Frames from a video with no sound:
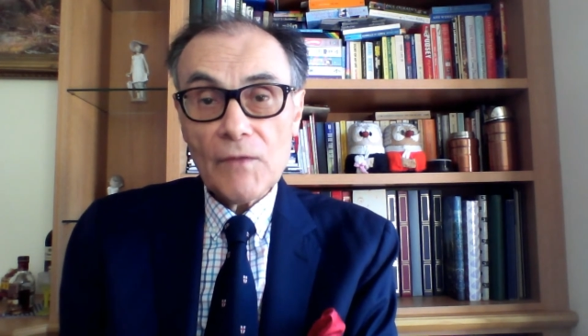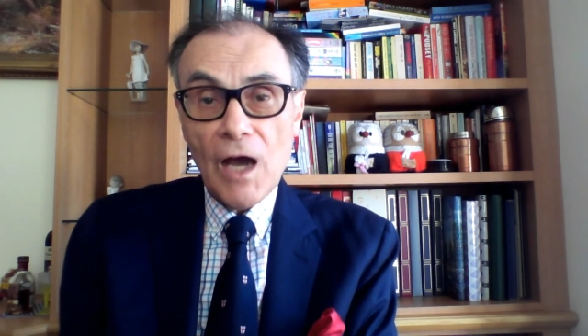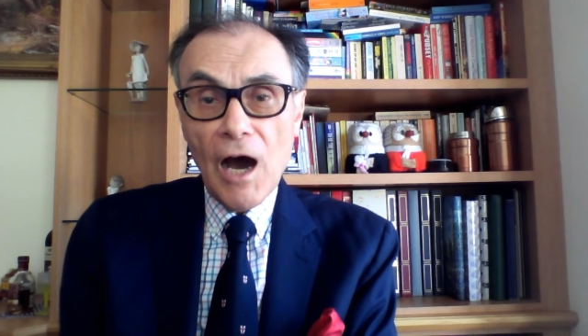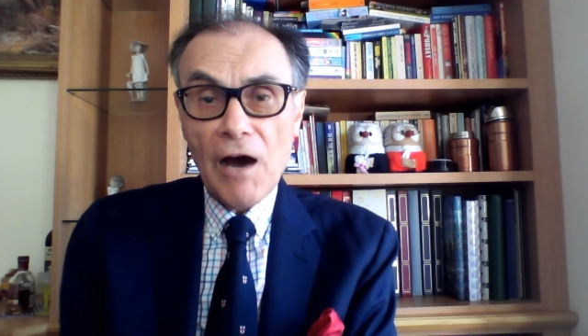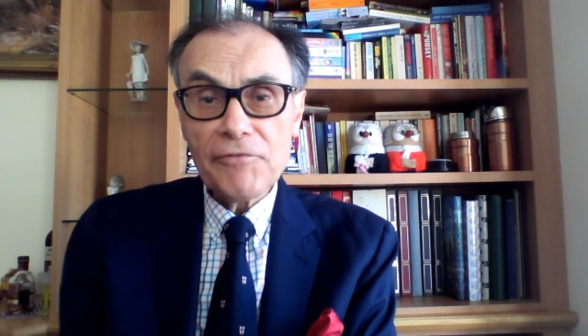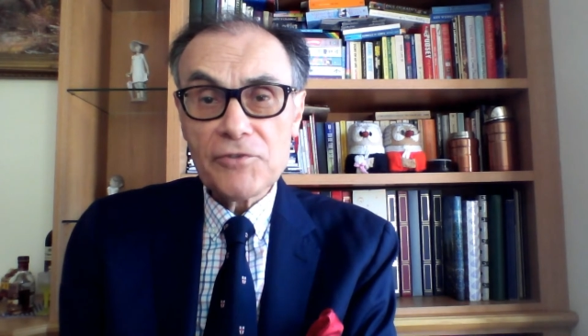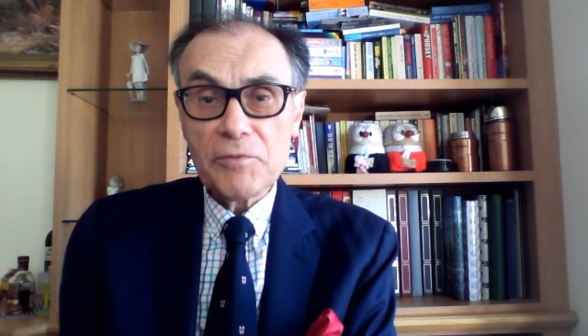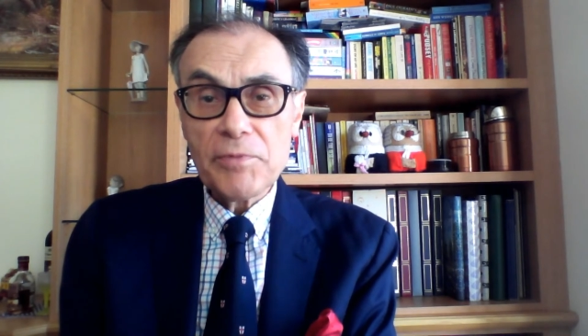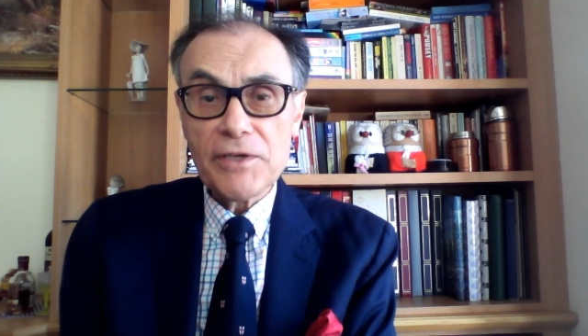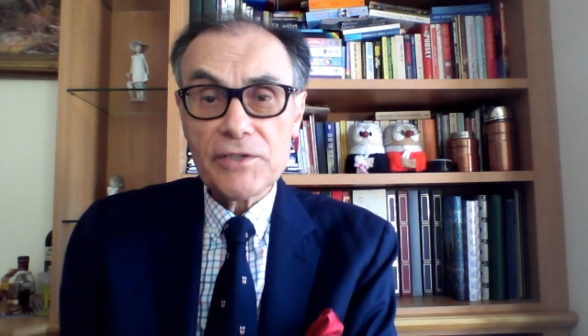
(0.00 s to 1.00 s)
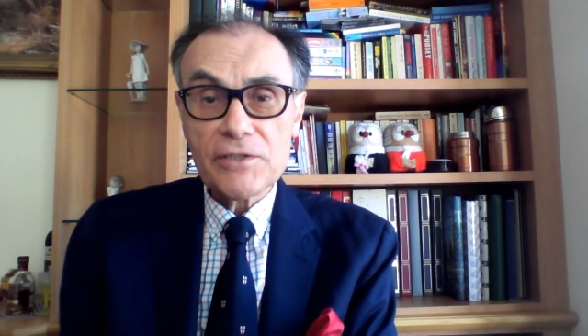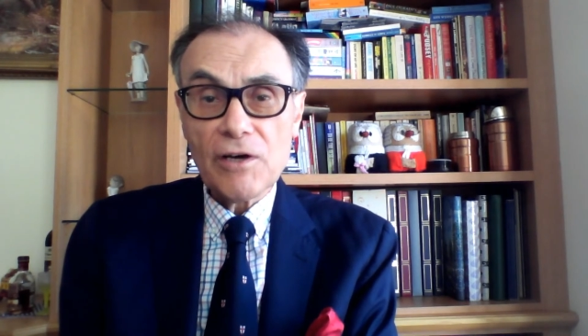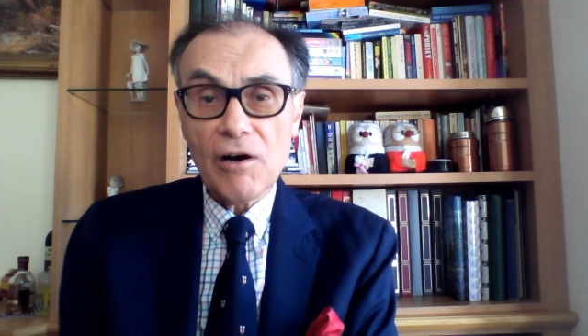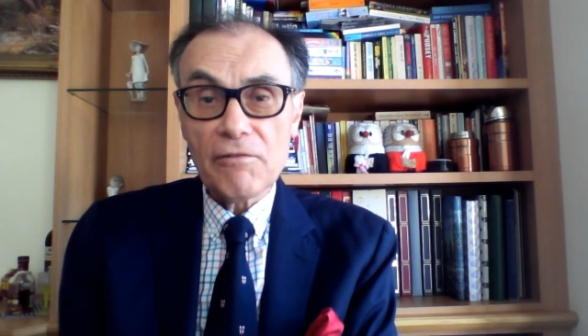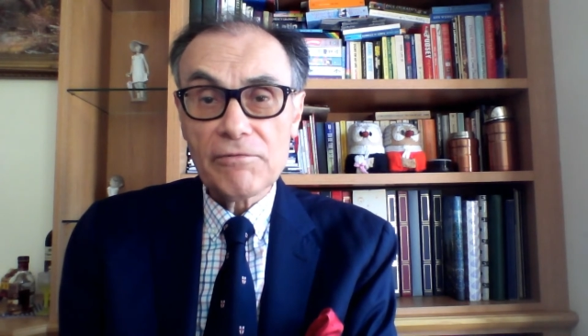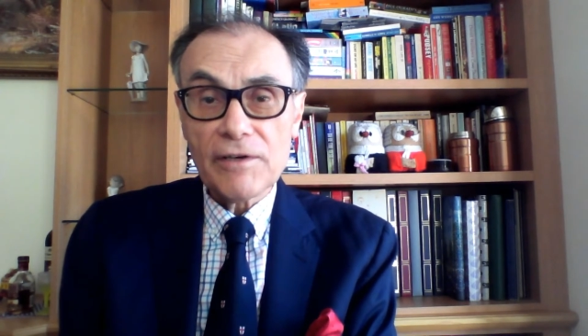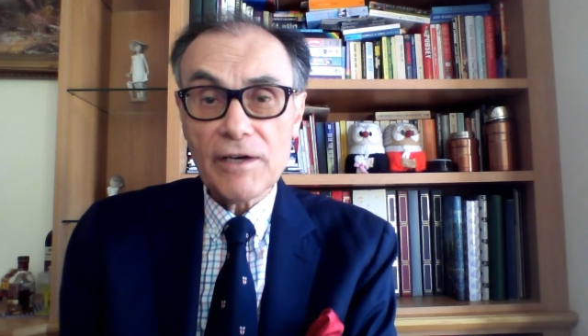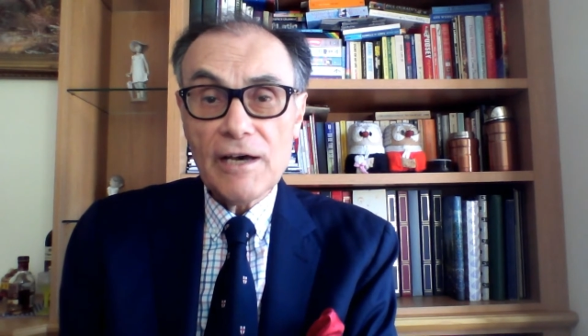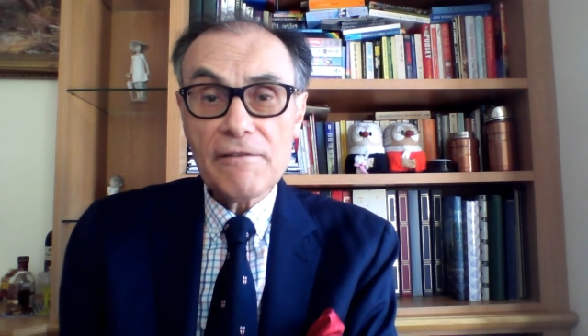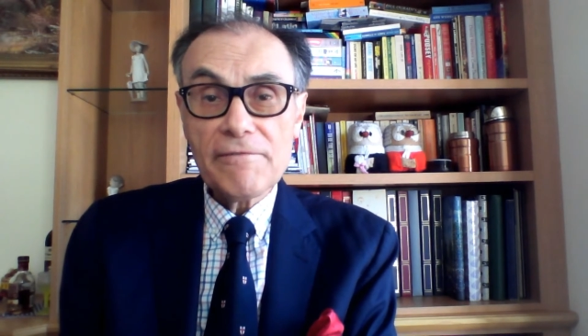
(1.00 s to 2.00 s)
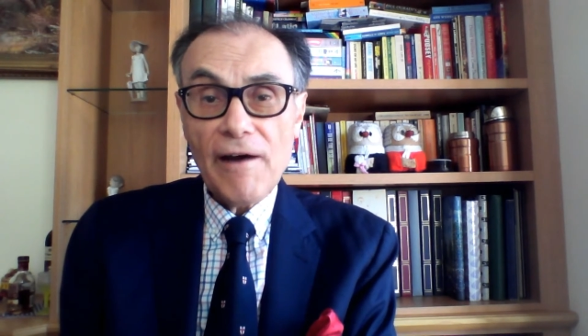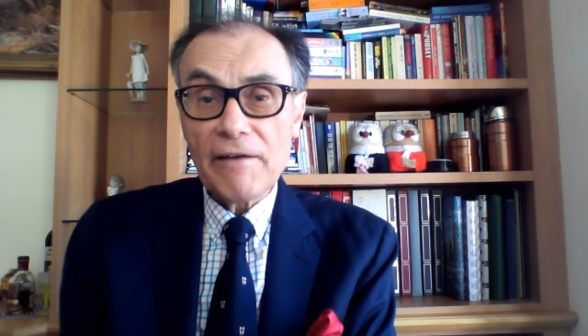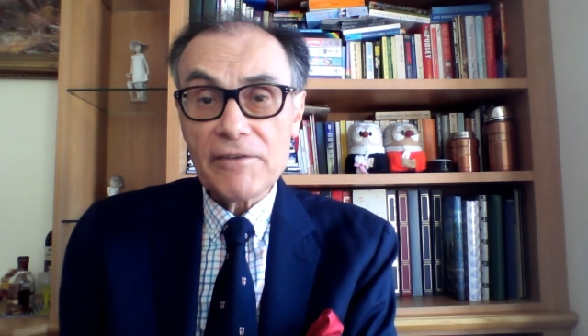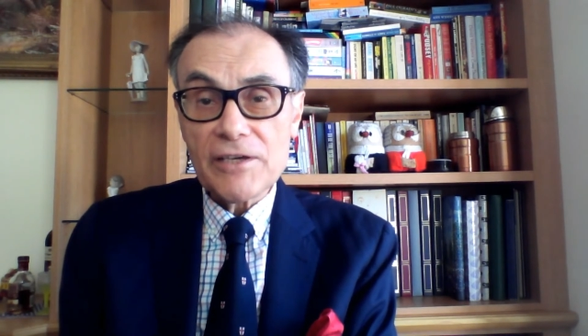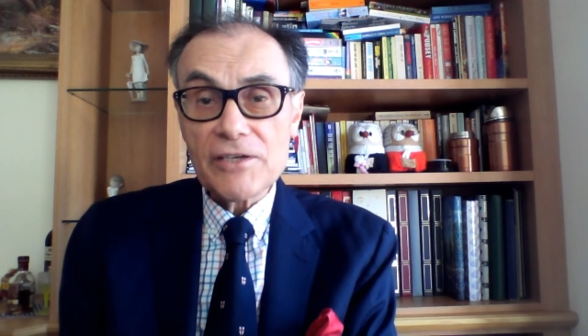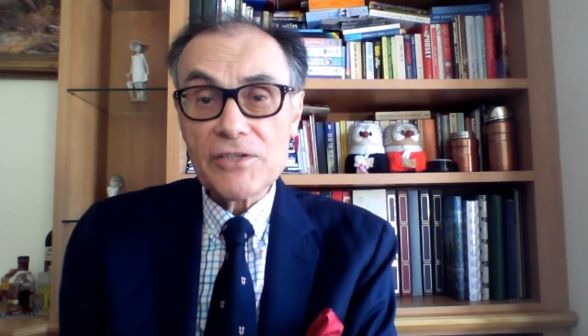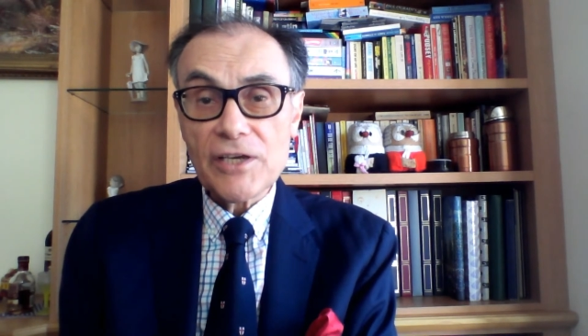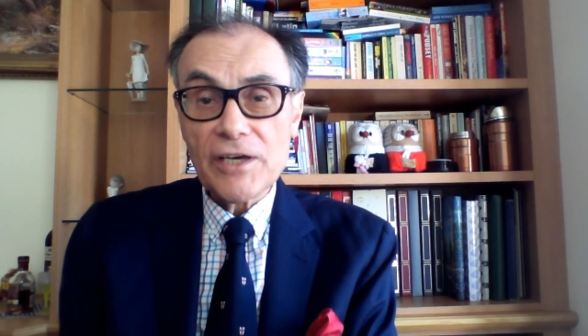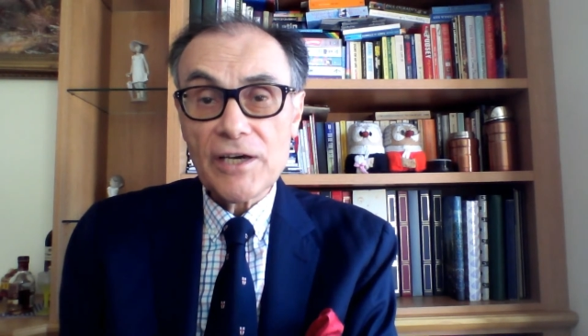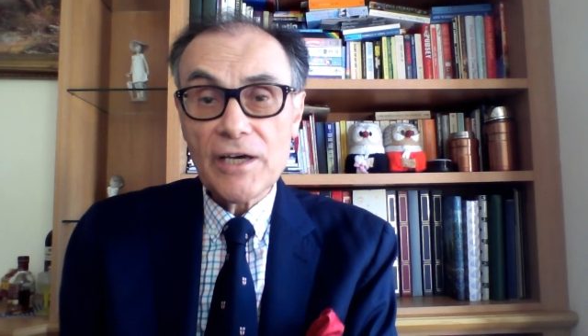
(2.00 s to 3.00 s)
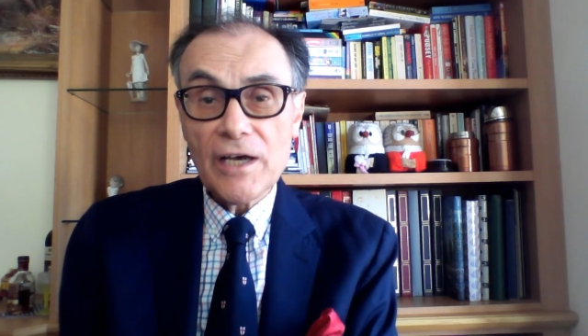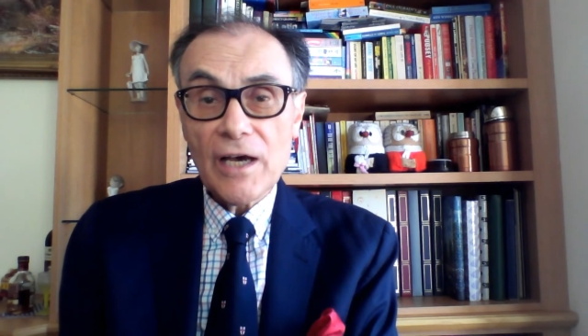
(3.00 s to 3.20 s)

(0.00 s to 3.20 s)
after a period of 5 years here